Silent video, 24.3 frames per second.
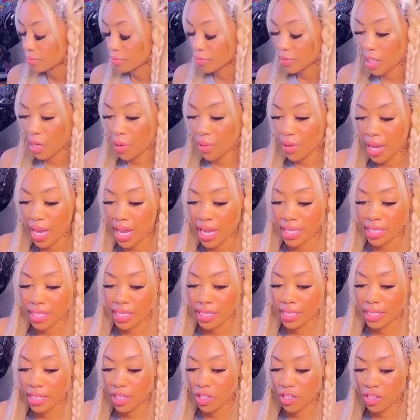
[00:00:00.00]
Okay,
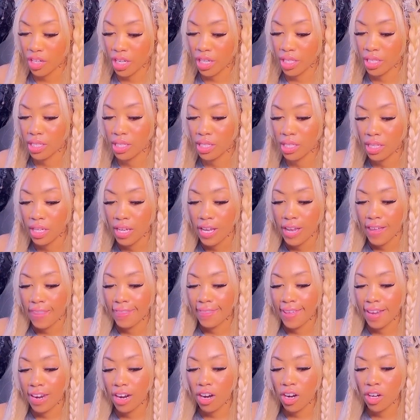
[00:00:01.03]
decisions.
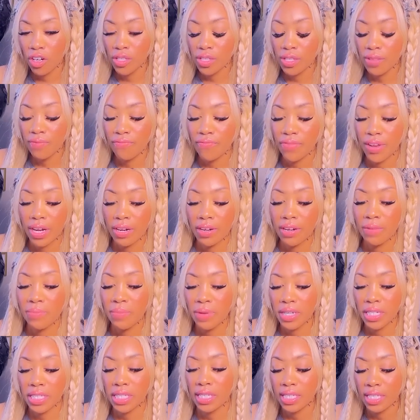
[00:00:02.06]
There are some very
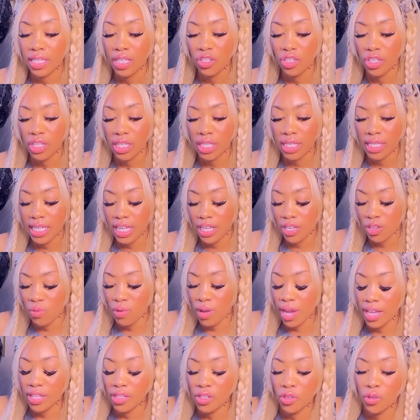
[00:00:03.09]
big decisions that you
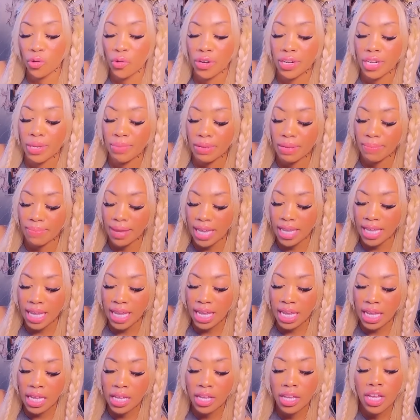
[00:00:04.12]
guys are going to be
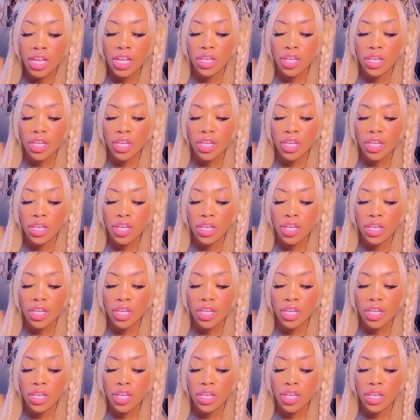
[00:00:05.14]
making